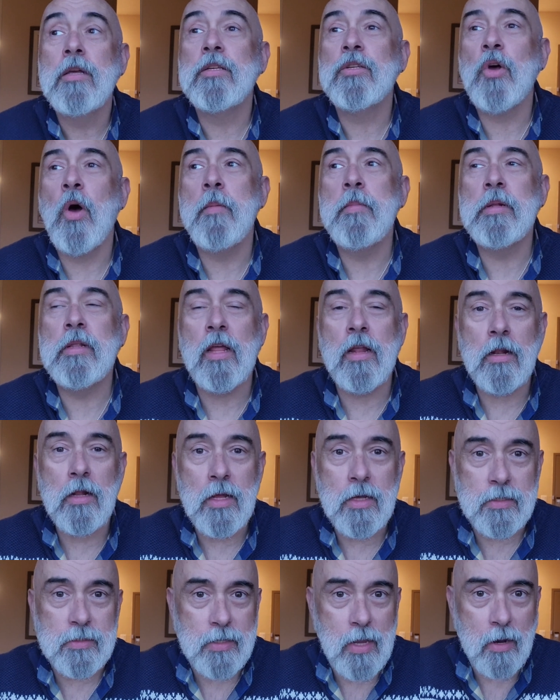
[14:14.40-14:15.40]
So I'm a
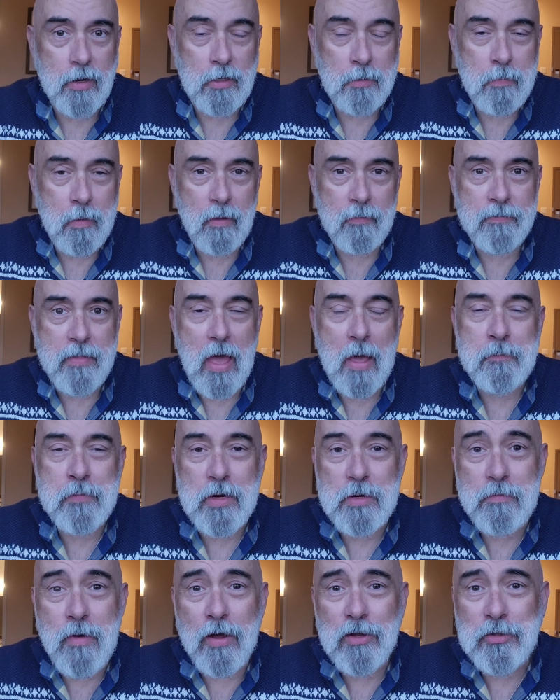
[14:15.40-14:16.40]
little excited about that,
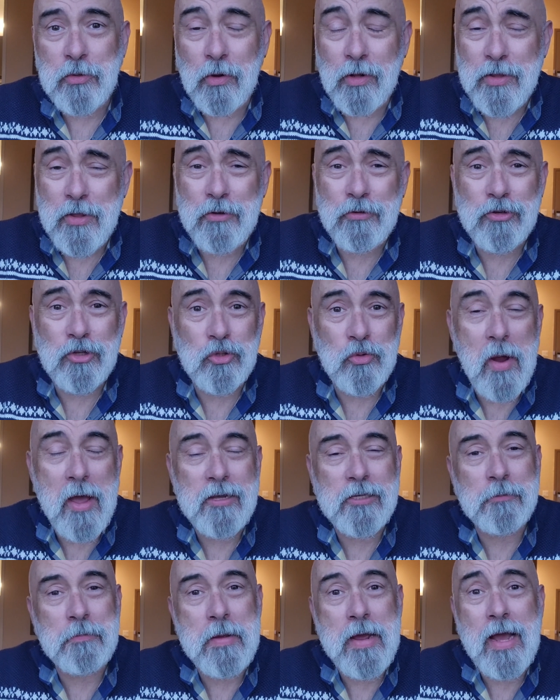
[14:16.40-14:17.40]
but I'm also a little
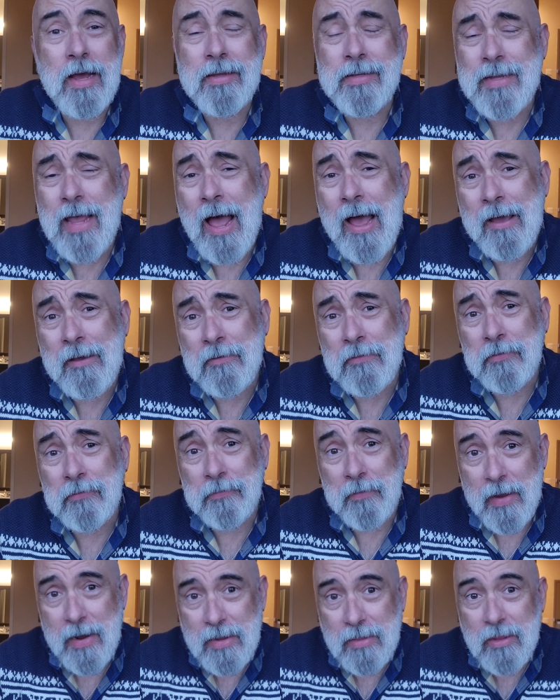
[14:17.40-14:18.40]
stressed because I have
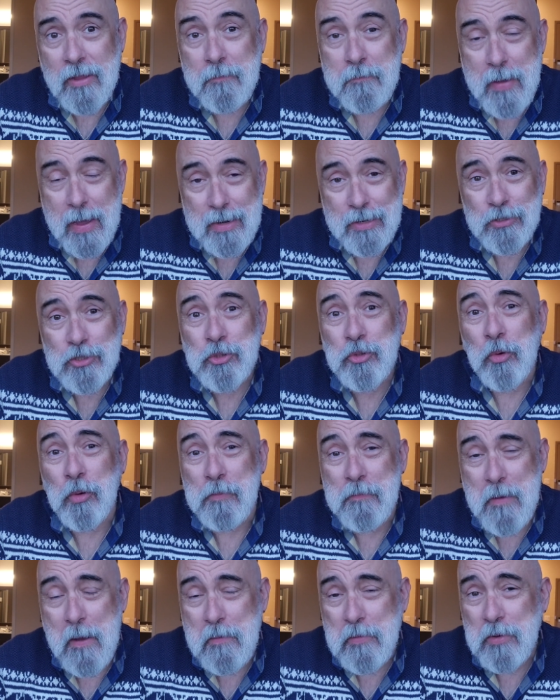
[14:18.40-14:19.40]
finally managed to
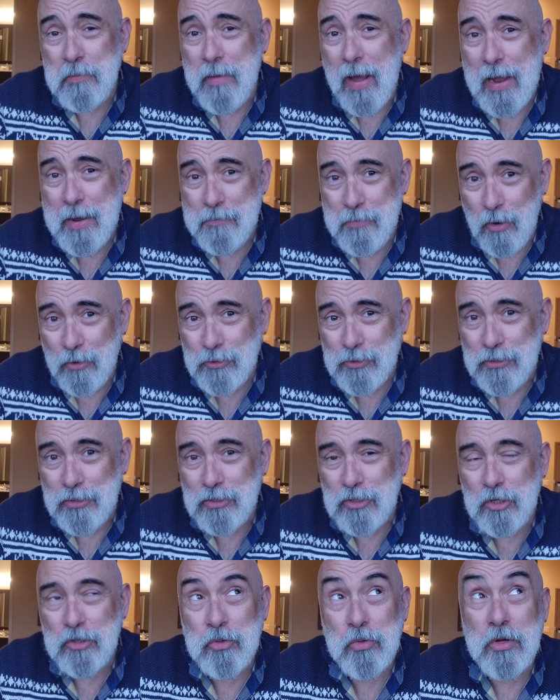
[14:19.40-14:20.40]
remember my
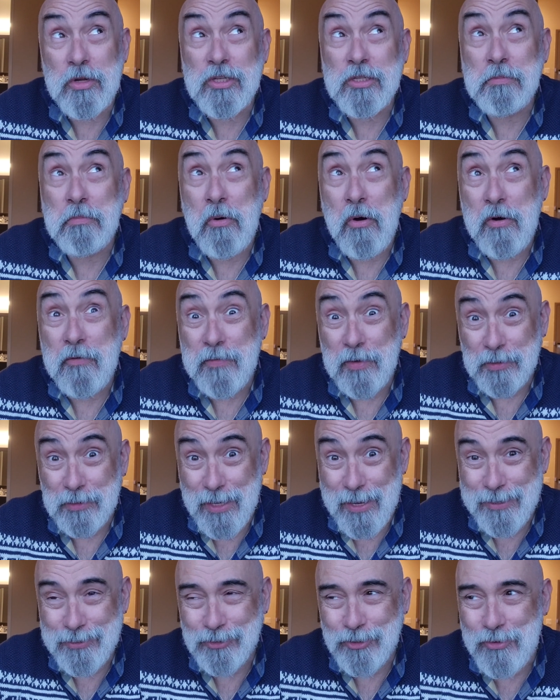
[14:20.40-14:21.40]
emergency drills
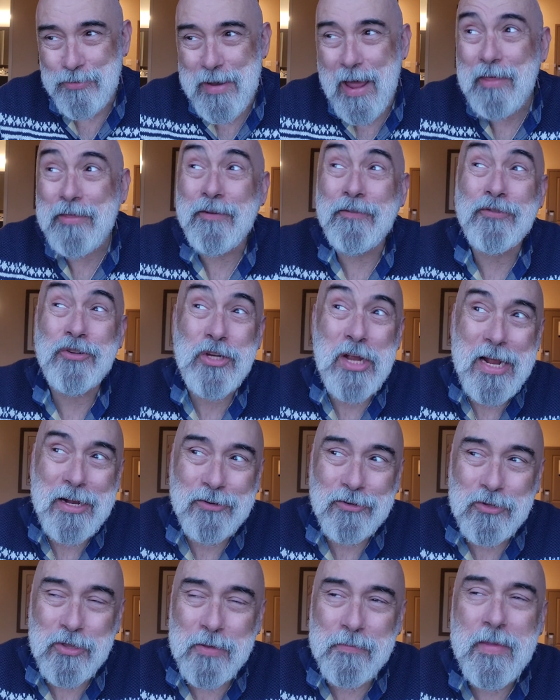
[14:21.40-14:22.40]
perfectly. So now they've
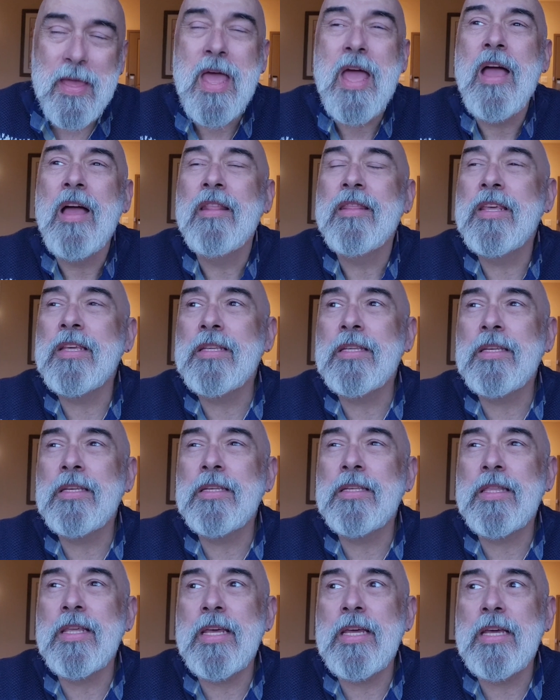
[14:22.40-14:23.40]
changed them. This
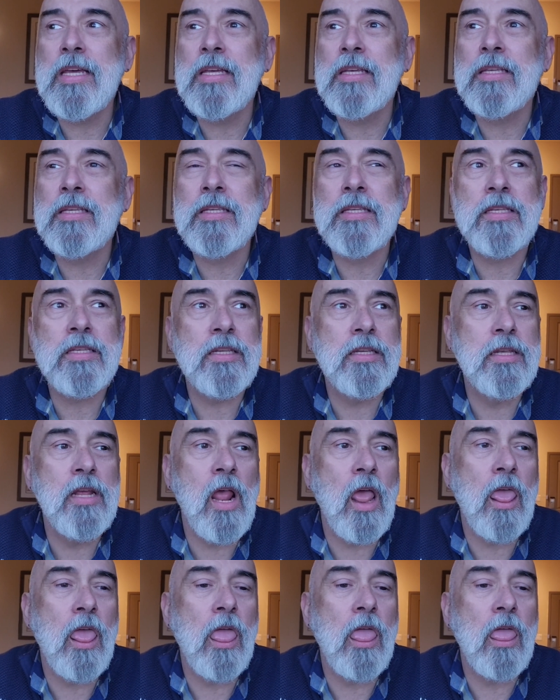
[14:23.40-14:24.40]
is the
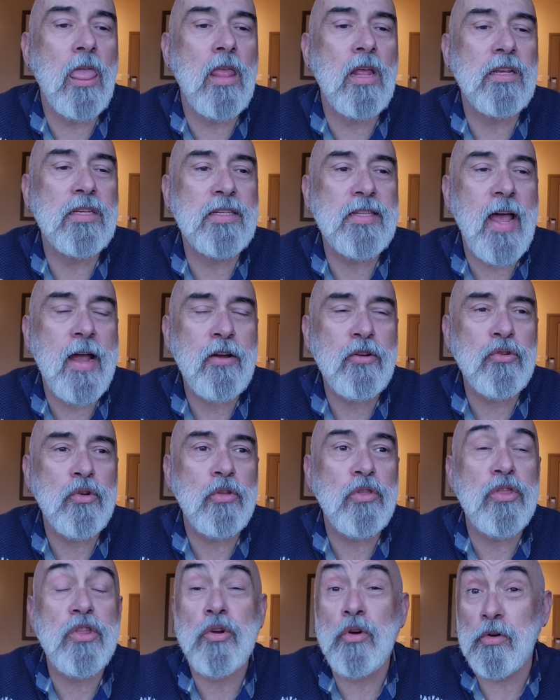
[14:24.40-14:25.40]
second
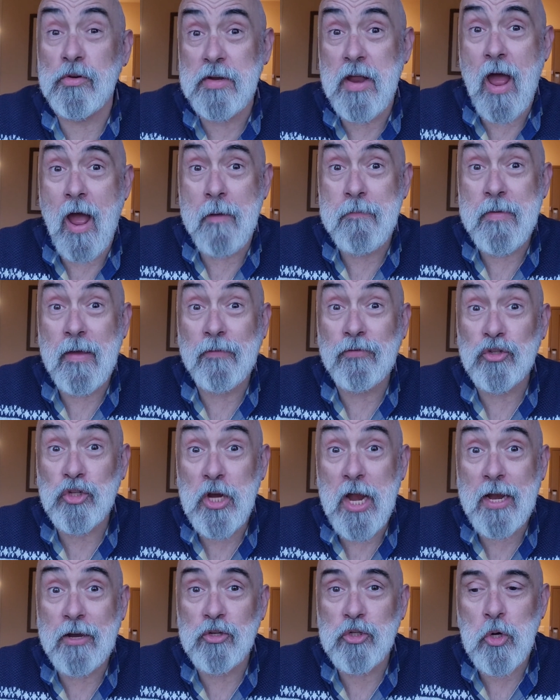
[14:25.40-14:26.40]
or third time they've
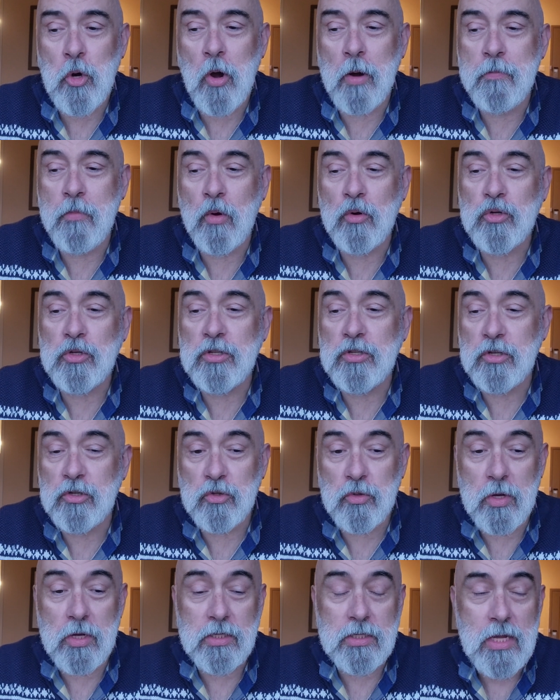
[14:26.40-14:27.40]
changed our emergency
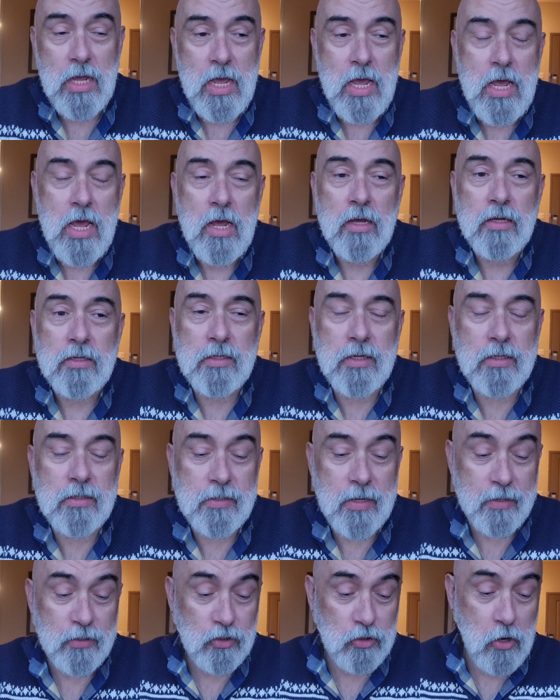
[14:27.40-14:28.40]
drills
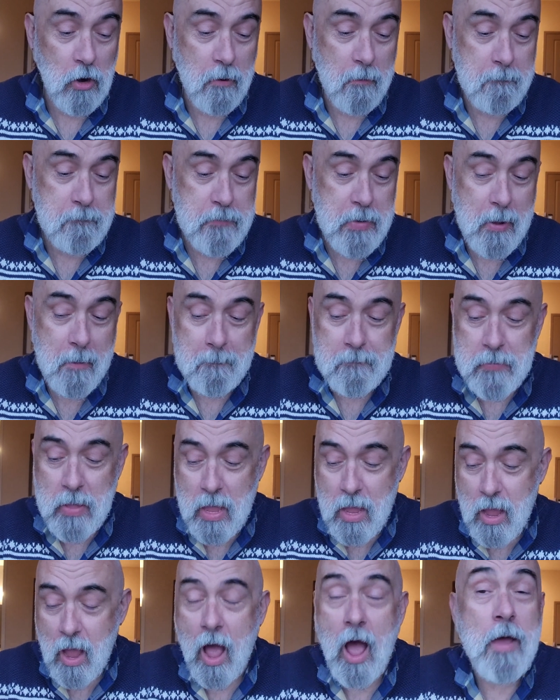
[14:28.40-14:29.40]
since I started, but
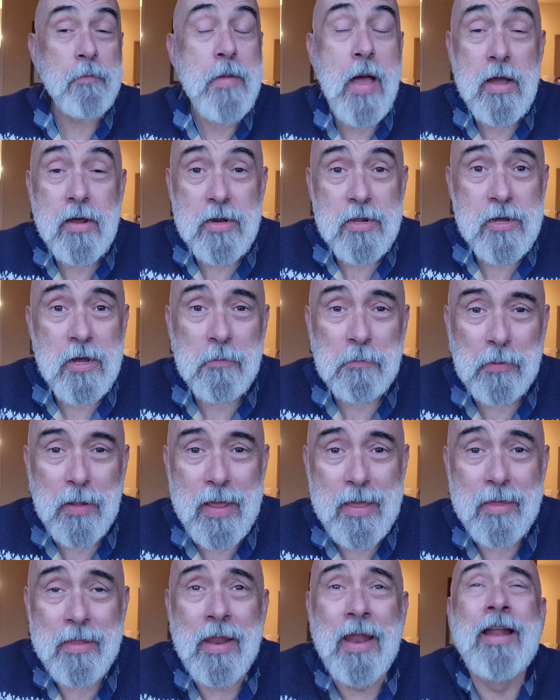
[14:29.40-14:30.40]
I'm not going to
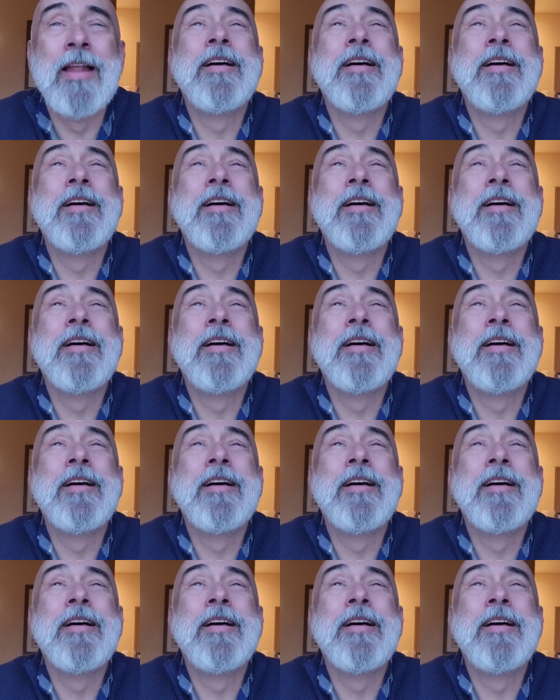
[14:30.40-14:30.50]
complain